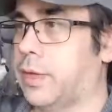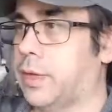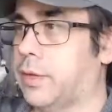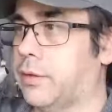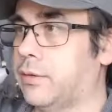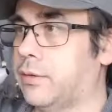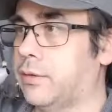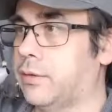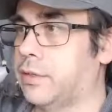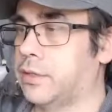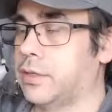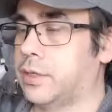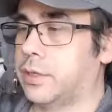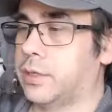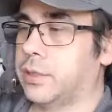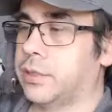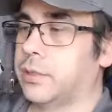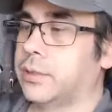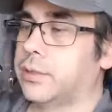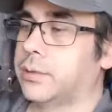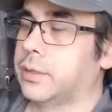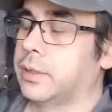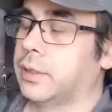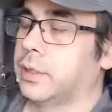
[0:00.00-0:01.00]
extra junk.
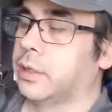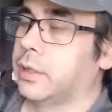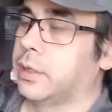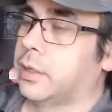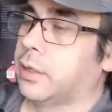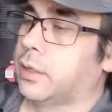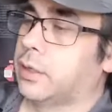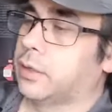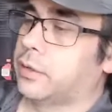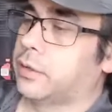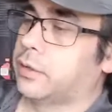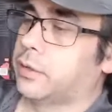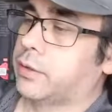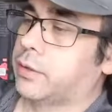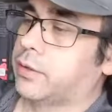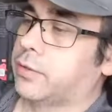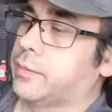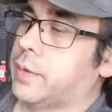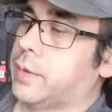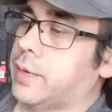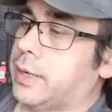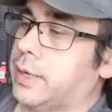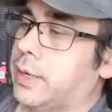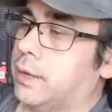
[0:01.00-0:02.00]
So it's
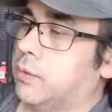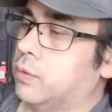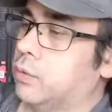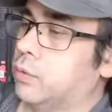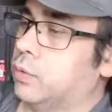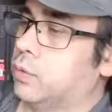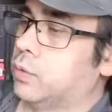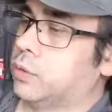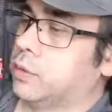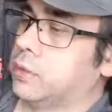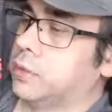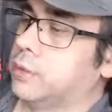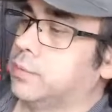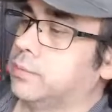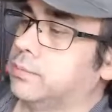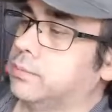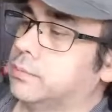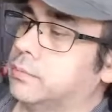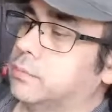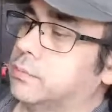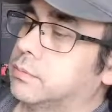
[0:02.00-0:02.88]
made out of wood,